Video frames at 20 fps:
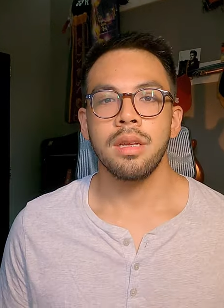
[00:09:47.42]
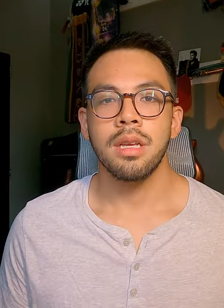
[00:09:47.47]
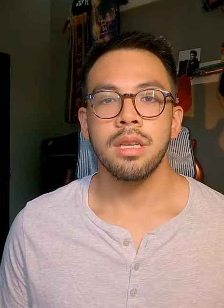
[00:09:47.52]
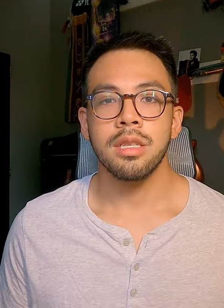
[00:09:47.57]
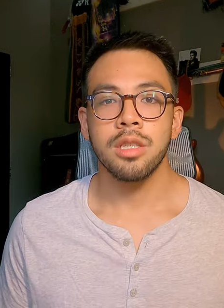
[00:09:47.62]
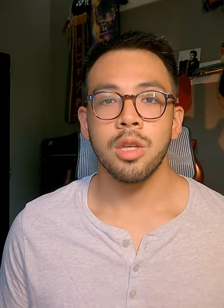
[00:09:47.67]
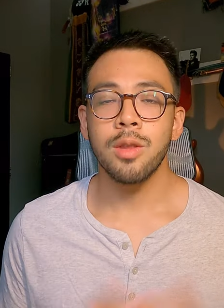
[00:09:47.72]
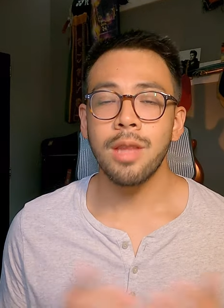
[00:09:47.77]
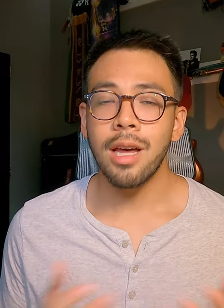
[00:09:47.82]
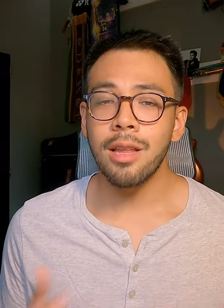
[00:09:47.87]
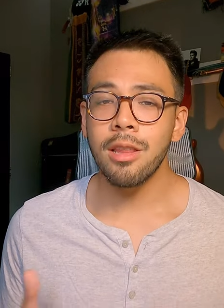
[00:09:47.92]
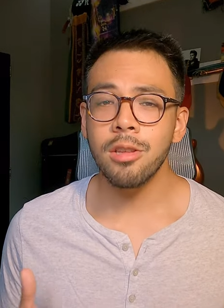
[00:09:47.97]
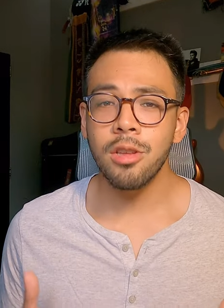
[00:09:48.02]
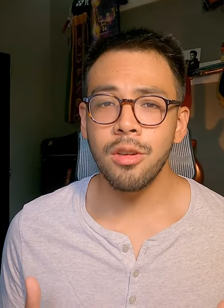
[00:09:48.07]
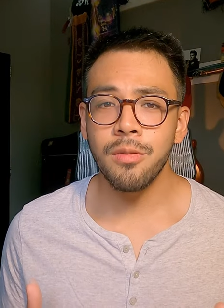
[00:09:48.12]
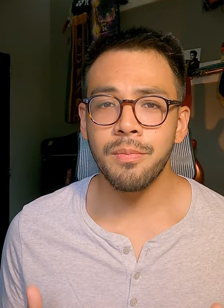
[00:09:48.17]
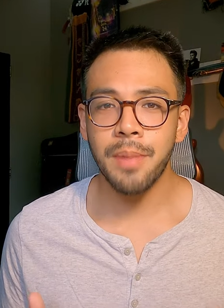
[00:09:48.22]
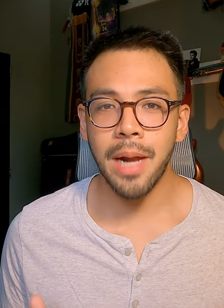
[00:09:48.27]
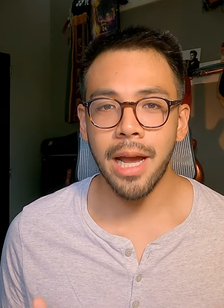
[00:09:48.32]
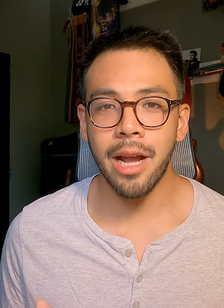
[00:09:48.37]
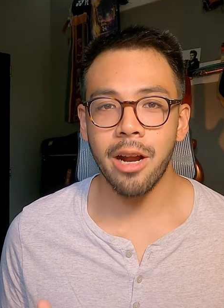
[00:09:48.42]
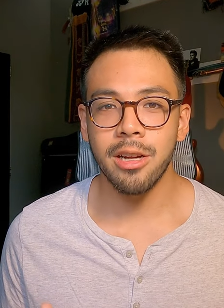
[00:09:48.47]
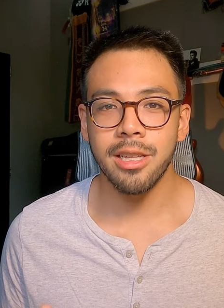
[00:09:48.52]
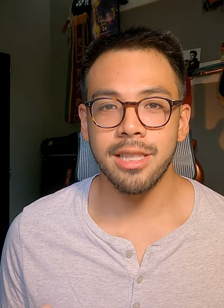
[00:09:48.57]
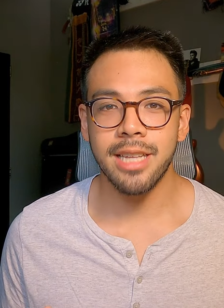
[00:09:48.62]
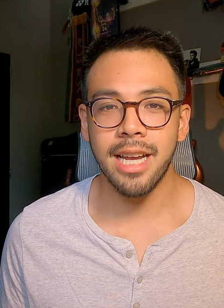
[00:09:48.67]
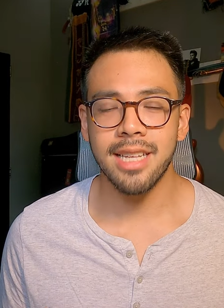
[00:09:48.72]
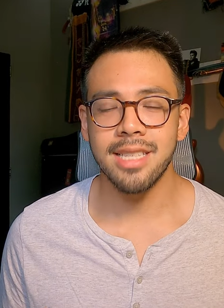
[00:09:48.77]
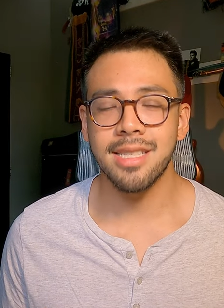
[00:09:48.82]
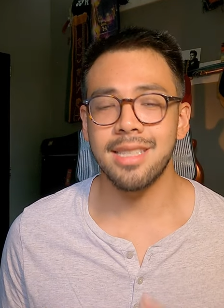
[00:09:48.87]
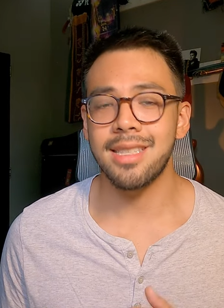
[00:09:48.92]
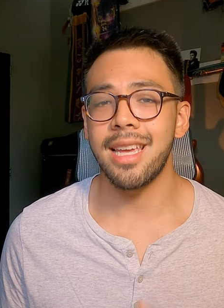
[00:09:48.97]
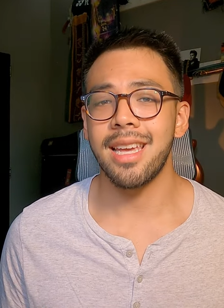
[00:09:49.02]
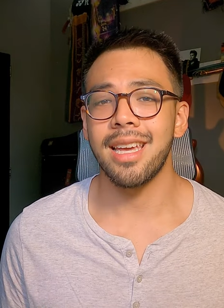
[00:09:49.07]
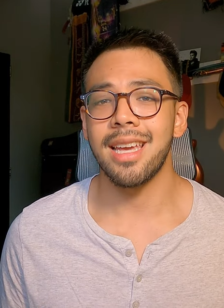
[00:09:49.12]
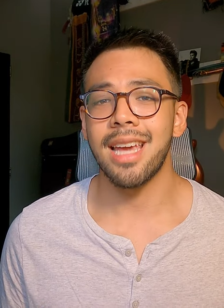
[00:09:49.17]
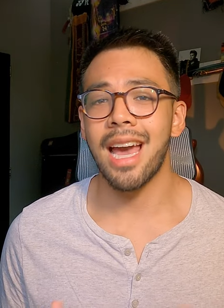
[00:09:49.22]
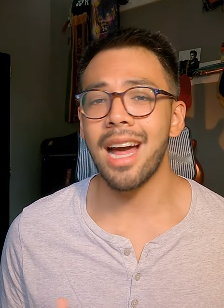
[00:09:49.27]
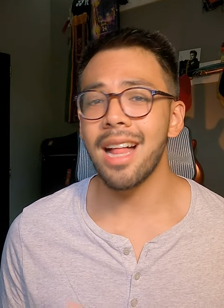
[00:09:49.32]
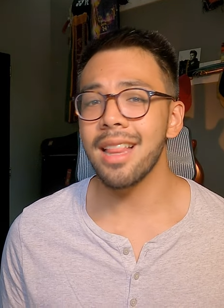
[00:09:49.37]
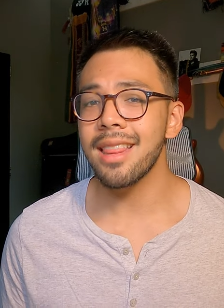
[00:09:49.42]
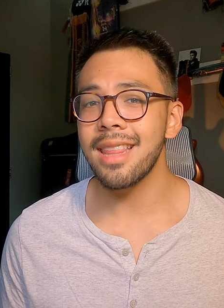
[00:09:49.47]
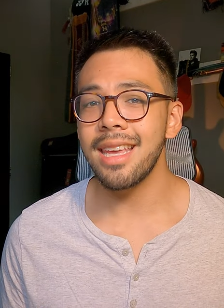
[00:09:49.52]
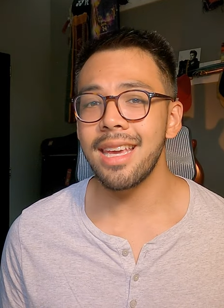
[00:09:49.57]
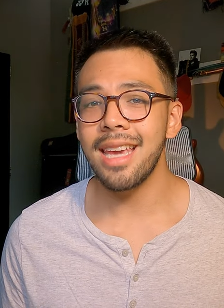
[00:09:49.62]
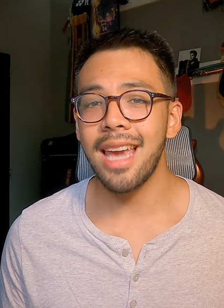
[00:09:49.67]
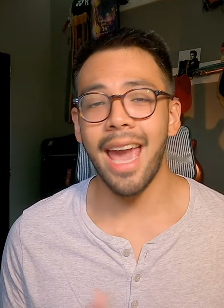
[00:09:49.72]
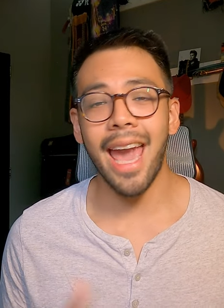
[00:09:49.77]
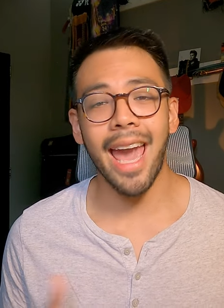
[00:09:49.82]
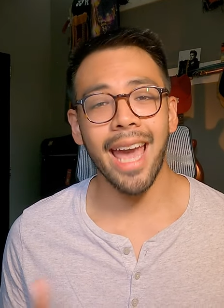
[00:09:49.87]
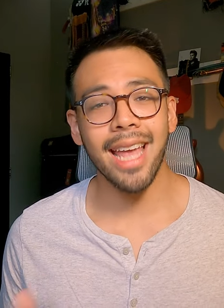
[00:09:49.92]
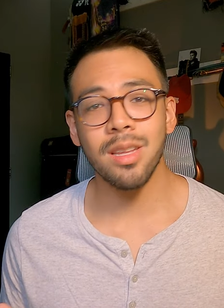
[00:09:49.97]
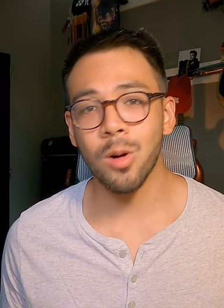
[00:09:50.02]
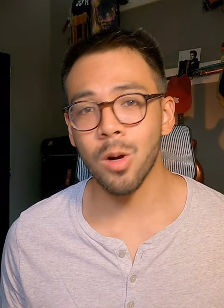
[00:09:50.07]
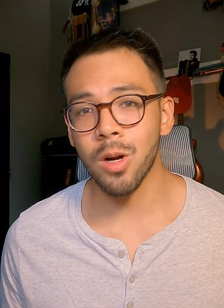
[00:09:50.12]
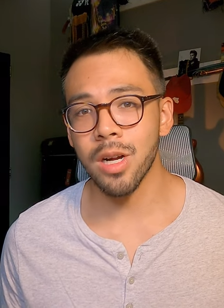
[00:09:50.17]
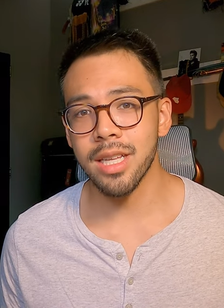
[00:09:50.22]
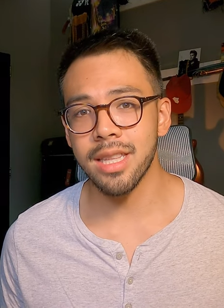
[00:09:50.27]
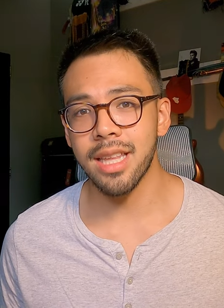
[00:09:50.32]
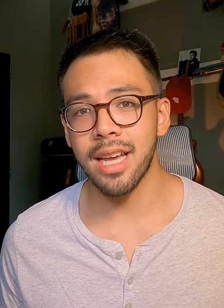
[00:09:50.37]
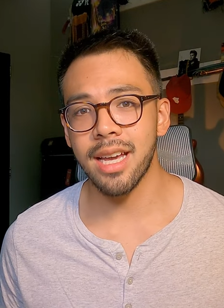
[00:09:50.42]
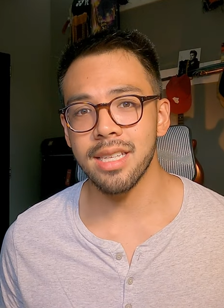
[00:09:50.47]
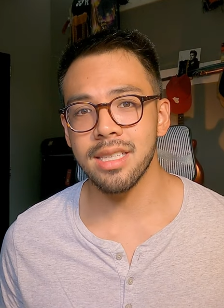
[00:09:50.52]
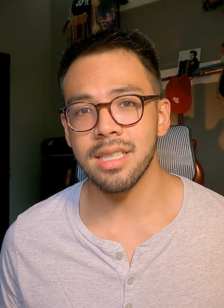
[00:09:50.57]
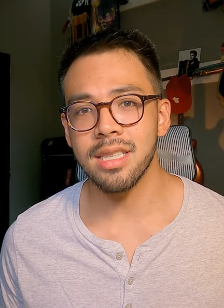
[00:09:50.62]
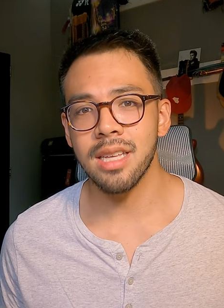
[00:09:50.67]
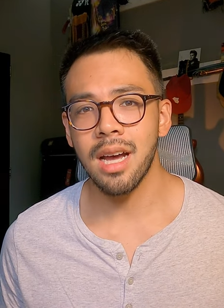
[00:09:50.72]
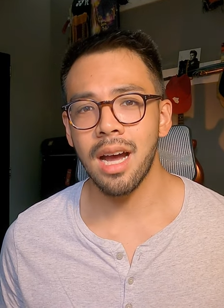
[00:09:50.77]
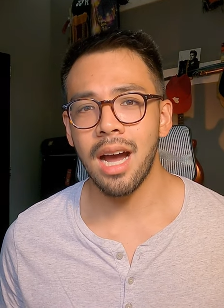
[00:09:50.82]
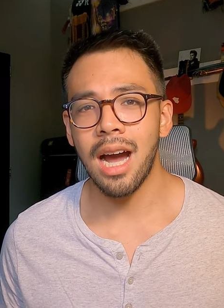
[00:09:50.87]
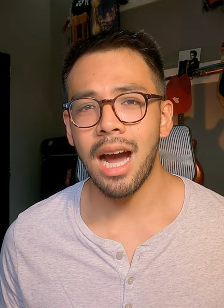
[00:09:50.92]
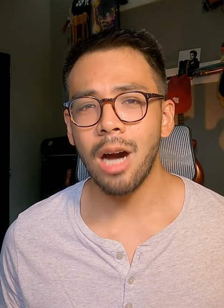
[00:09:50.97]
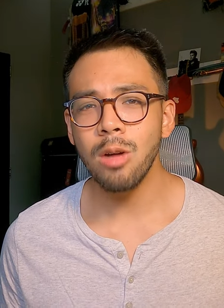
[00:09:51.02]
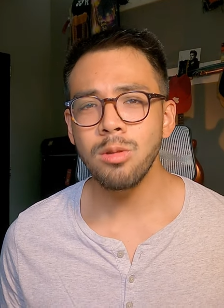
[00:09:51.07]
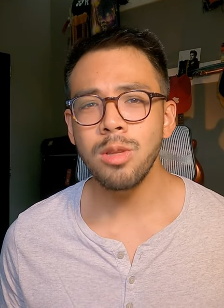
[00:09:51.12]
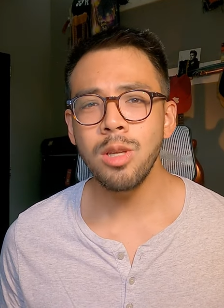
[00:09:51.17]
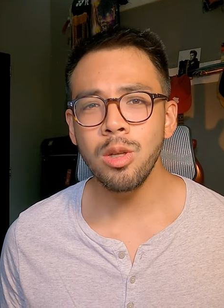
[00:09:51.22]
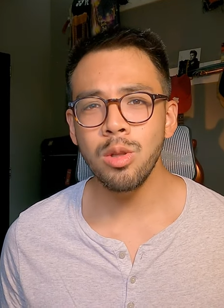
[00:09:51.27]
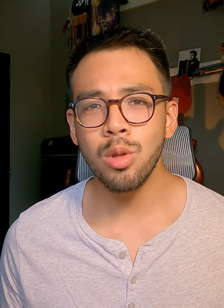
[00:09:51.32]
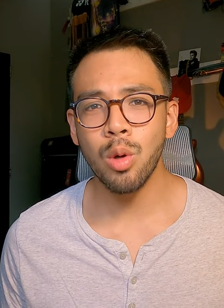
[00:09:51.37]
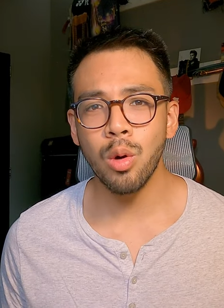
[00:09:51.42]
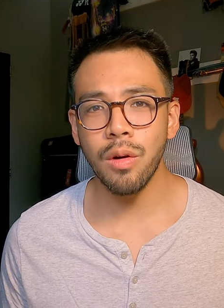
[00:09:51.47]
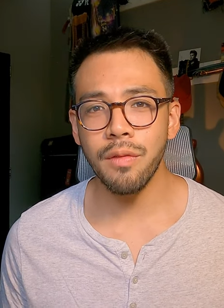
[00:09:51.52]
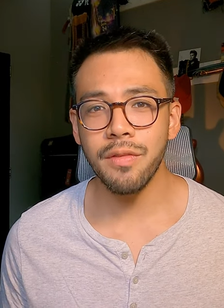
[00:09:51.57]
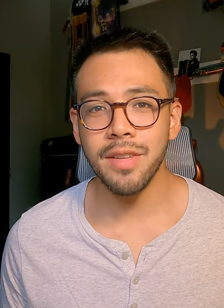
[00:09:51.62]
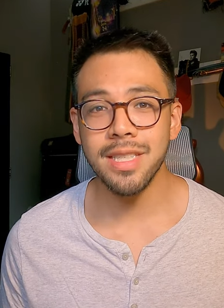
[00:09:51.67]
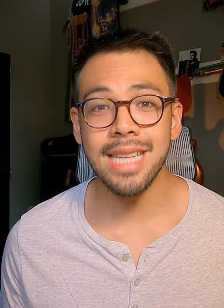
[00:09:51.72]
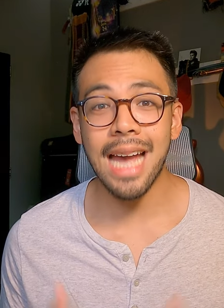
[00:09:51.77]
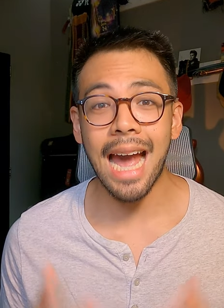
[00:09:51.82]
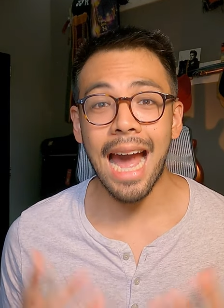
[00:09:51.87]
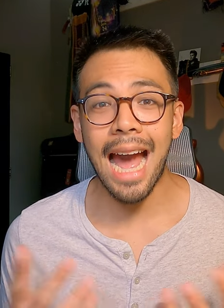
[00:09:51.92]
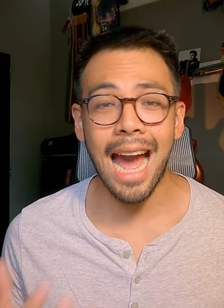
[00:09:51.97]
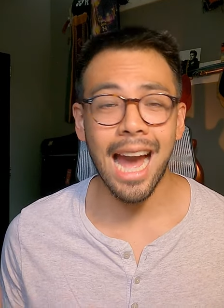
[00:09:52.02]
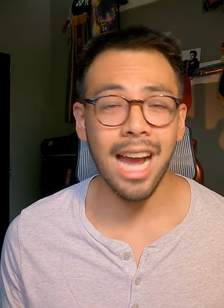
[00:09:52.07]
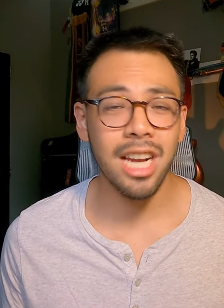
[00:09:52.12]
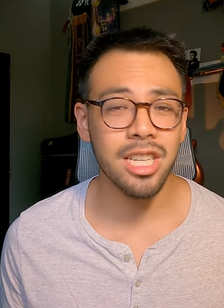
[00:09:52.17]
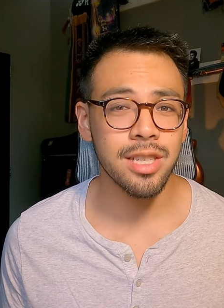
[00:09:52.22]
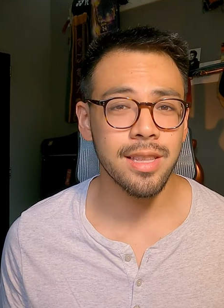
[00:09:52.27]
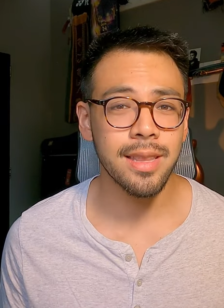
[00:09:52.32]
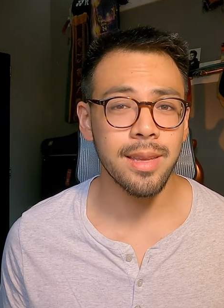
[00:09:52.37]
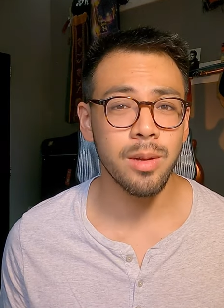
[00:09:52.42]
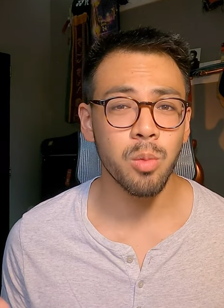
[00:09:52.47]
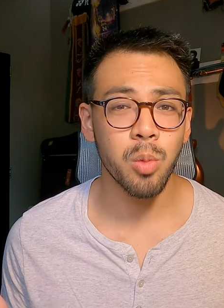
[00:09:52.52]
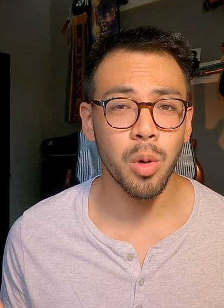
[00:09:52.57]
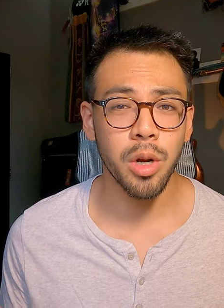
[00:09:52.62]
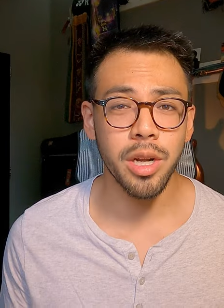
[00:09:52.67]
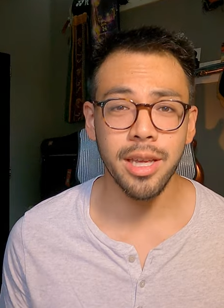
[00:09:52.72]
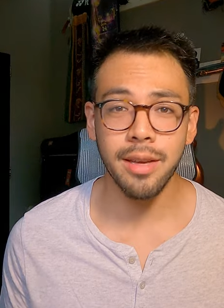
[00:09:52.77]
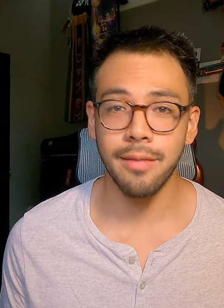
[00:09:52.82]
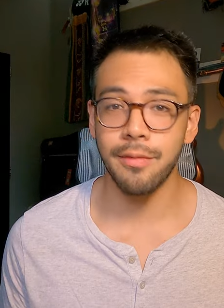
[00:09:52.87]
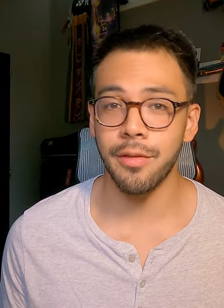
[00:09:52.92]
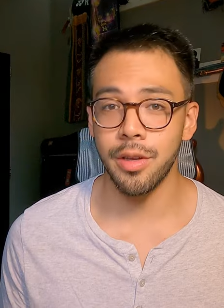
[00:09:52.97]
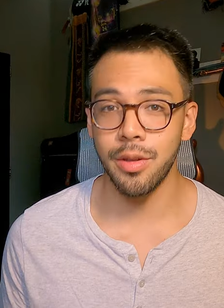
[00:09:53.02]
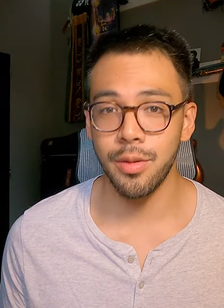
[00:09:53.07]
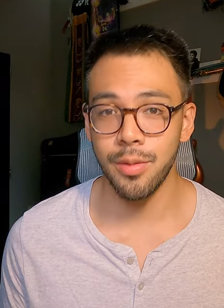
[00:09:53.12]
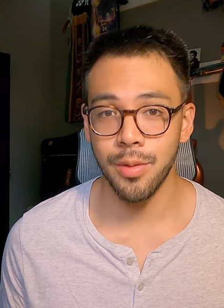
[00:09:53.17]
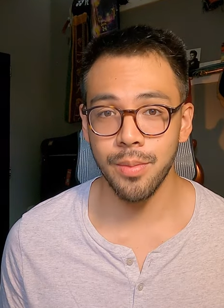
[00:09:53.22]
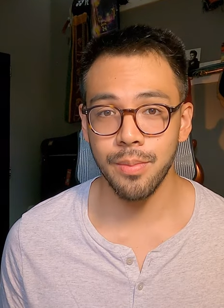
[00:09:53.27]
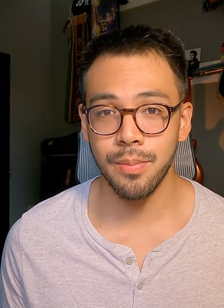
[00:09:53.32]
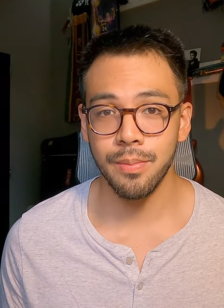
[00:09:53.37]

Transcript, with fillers: So now that you've prioritized staying healthy and organized, how do you know if it's actually working for you?